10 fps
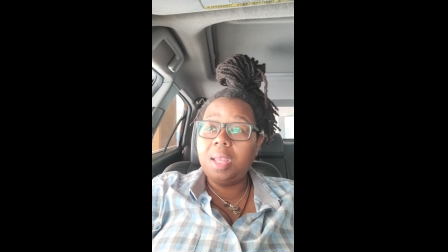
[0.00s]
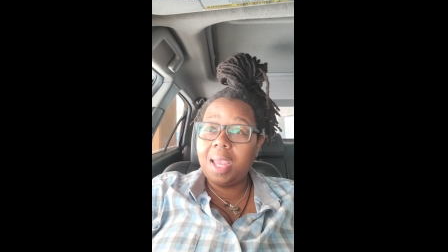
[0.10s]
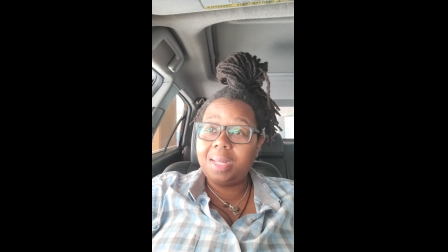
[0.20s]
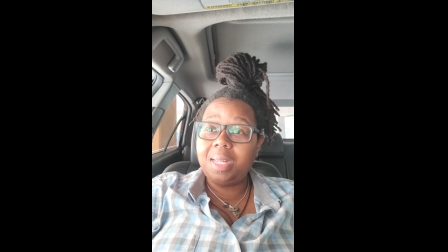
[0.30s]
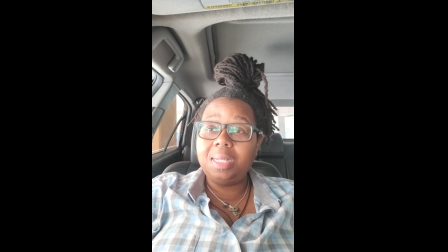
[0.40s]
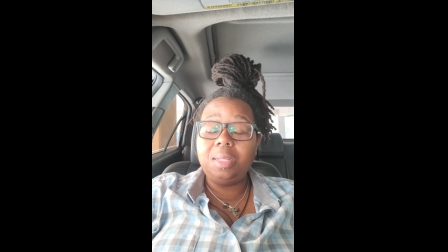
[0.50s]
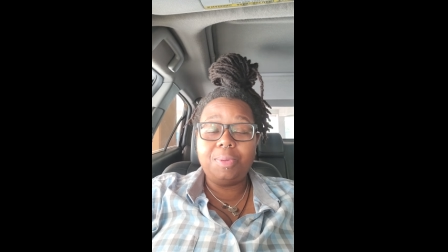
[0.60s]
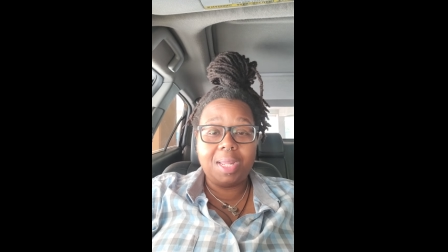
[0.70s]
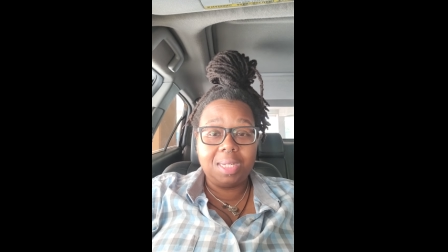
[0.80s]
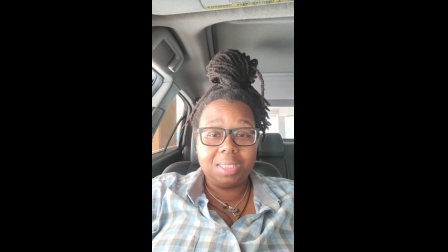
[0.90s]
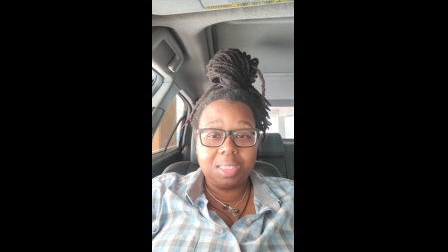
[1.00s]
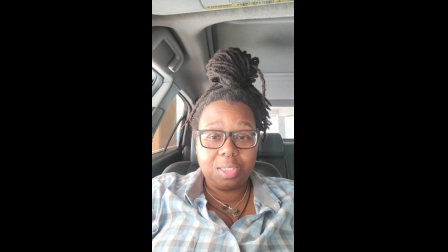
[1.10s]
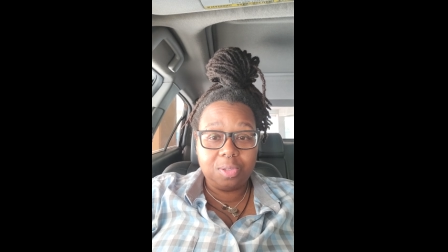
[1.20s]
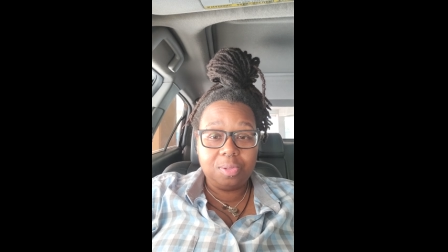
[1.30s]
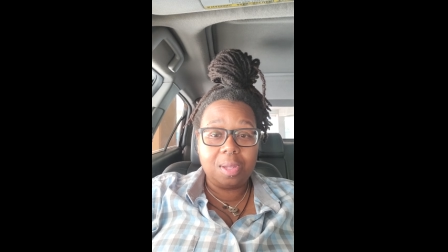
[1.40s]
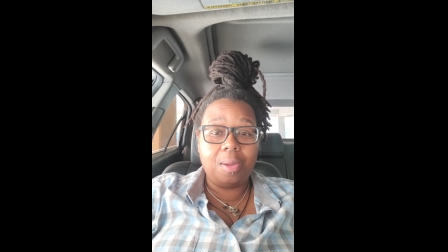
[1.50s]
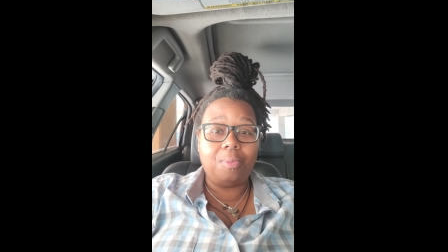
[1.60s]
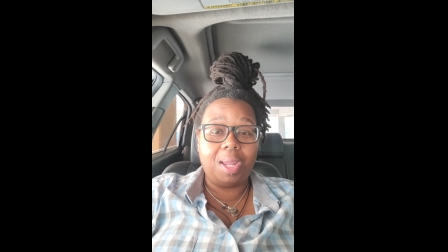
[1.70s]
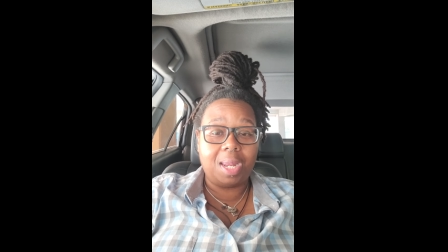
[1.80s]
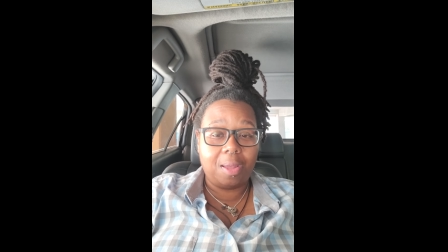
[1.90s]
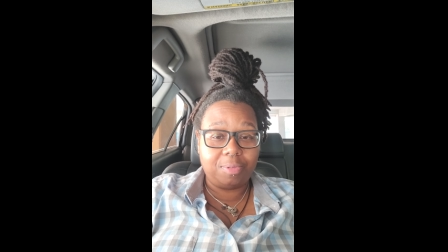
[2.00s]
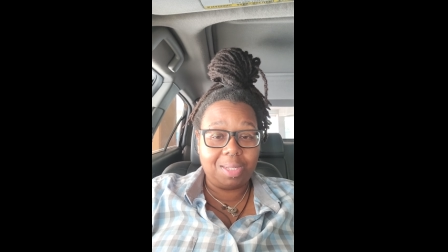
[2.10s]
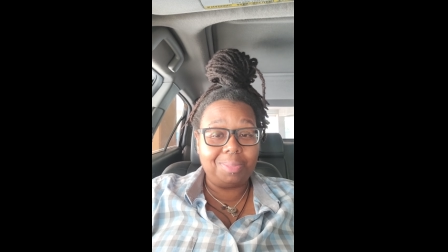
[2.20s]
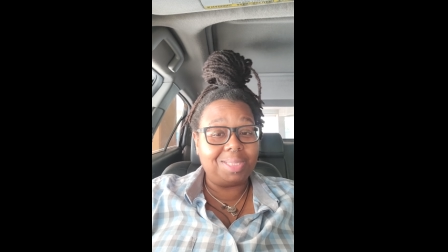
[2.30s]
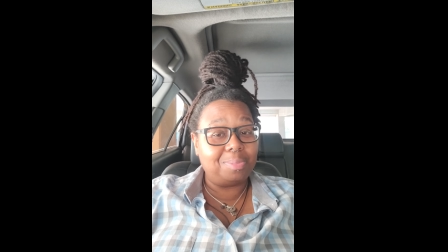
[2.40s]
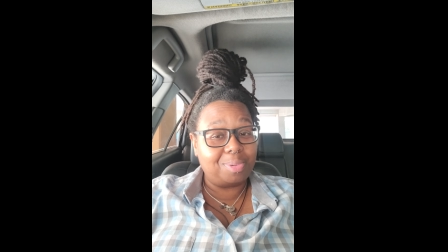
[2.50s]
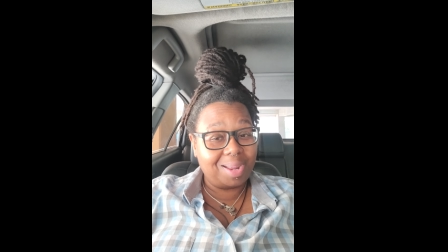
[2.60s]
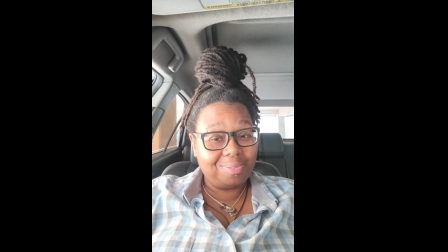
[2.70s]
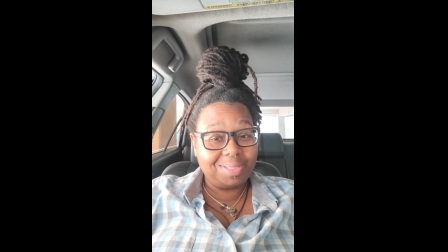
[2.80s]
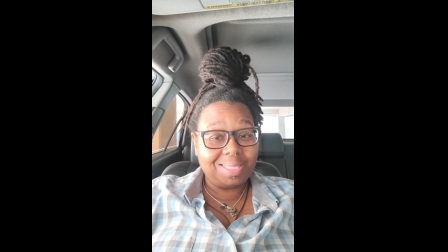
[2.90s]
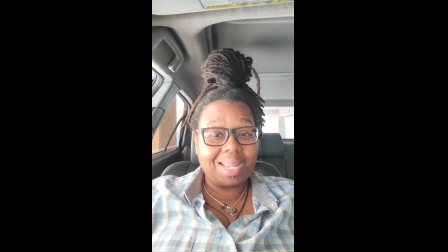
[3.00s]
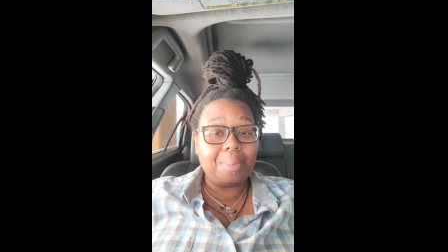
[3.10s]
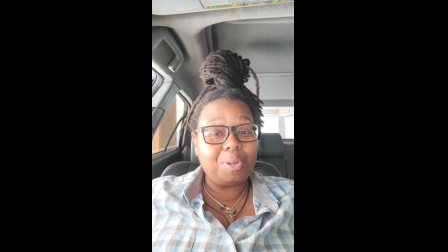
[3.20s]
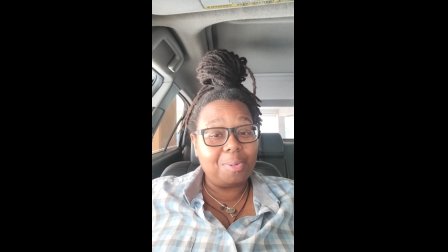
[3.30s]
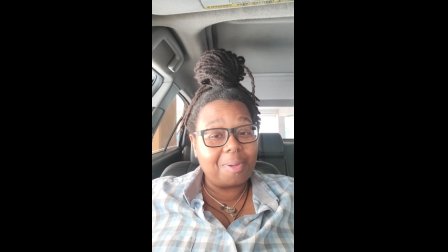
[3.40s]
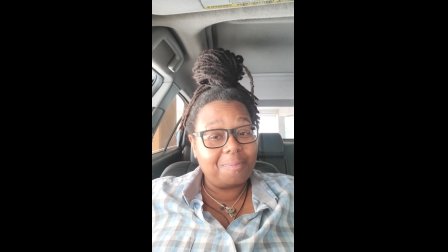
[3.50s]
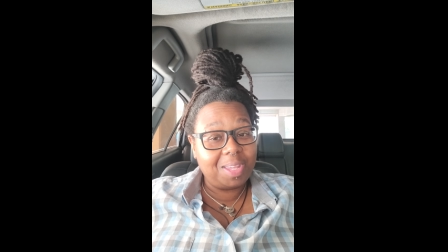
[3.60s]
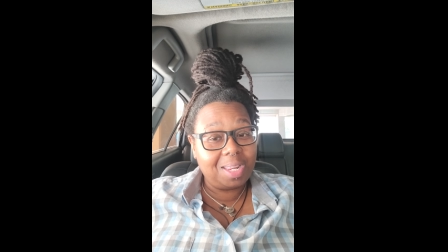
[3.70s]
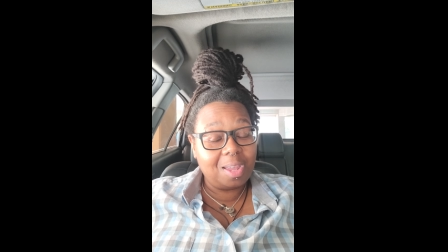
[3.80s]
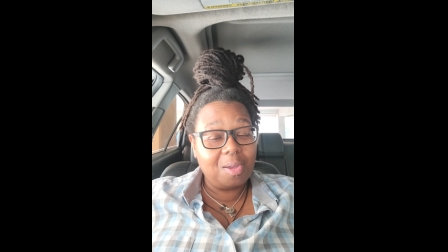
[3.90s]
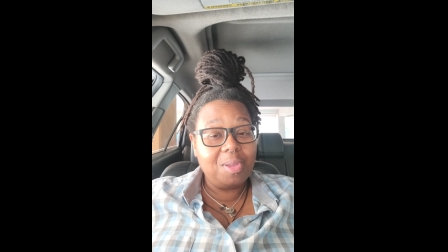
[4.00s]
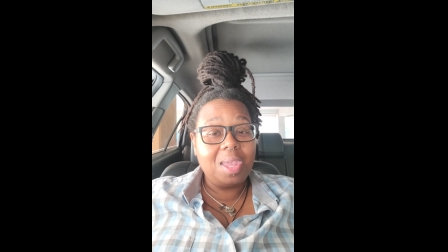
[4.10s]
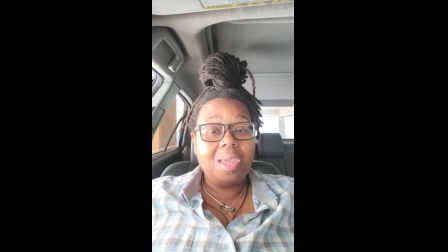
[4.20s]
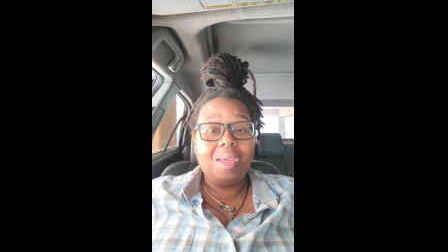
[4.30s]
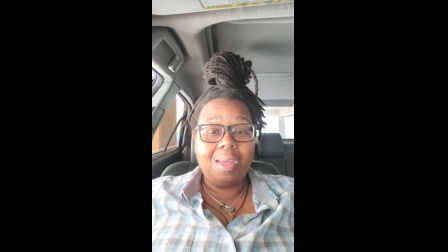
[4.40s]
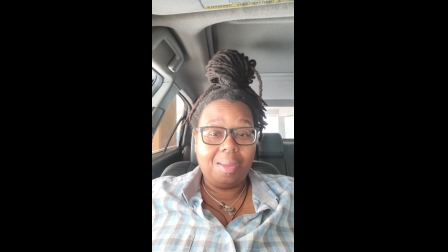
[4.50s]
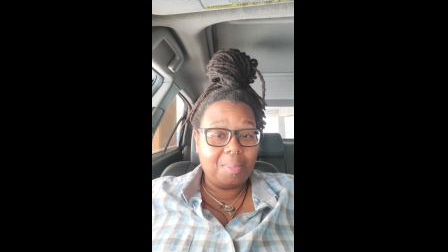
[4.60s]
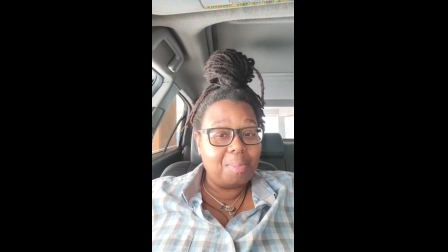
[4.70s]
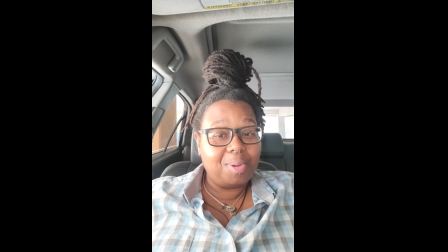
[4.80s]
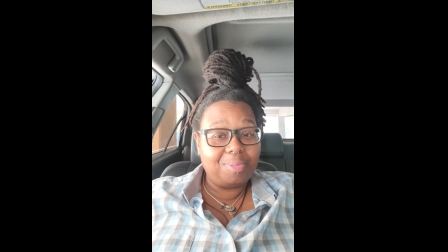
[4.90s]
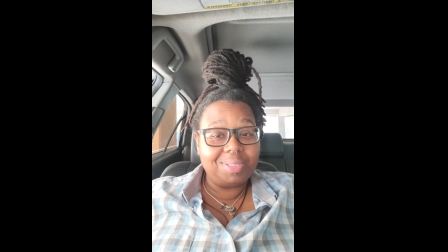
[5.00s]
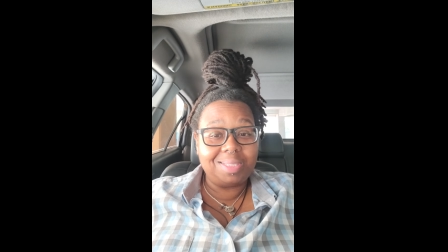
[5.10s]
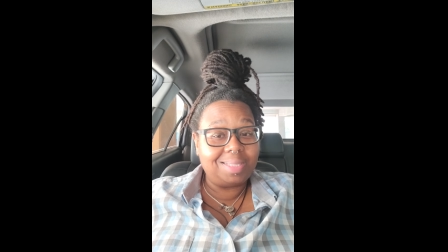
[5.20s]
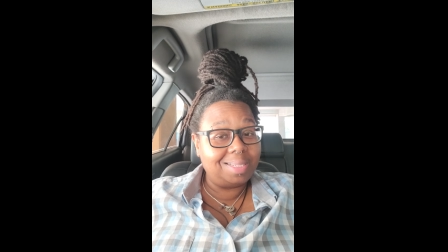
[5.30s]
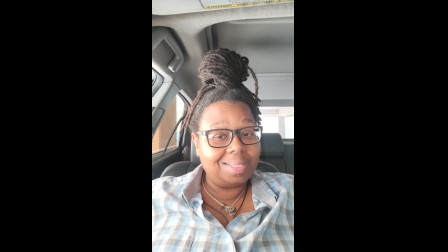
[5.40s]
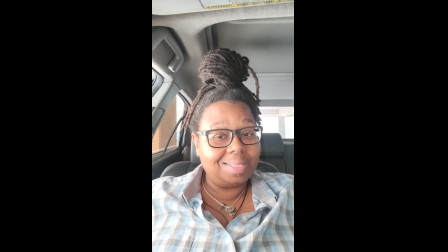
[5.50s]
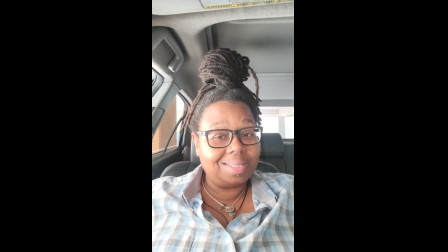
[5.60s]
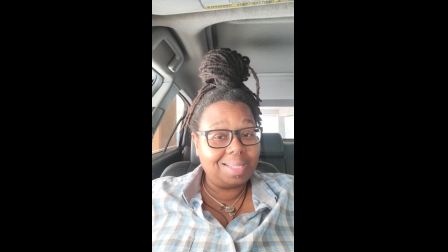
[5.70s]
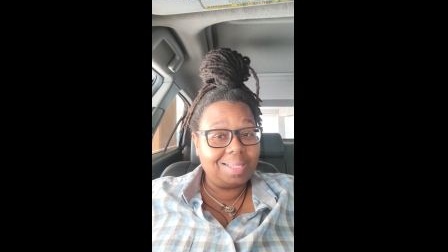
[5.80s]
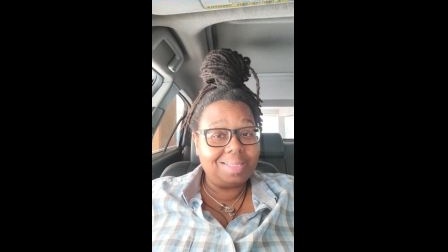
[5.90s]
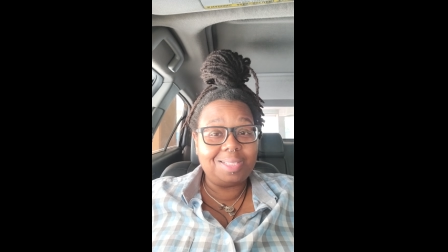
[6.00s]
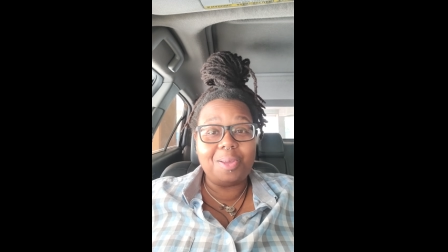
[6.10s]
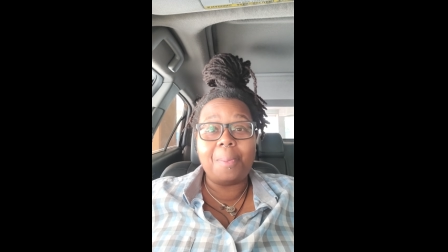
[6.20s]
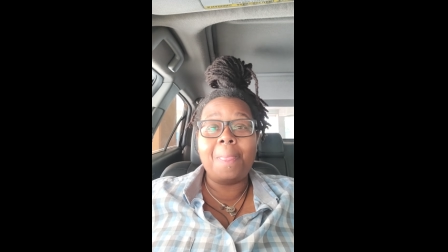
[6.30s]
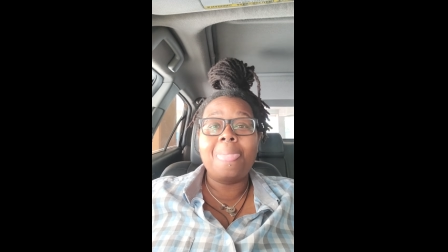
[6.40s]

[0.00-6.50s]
Got that, did what I need to do. I ran off to give me some breakfast. Now I'm doing my video. Uh, my breakfast is sitting in the seat. So